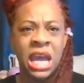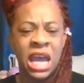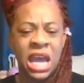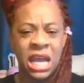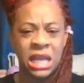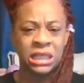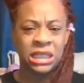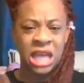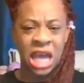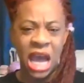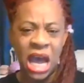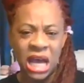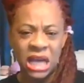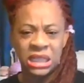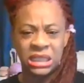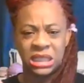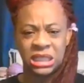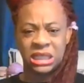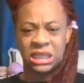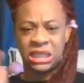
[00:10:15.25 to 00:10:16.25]
in
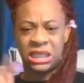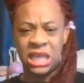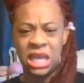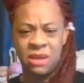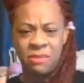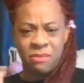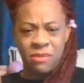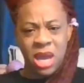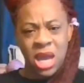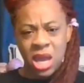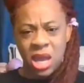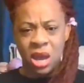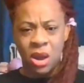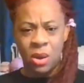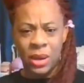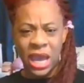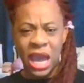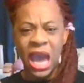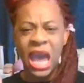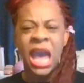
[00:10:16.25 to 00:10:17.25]
town to see me,
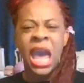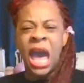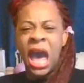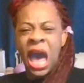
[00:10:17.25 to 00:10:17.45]
okay?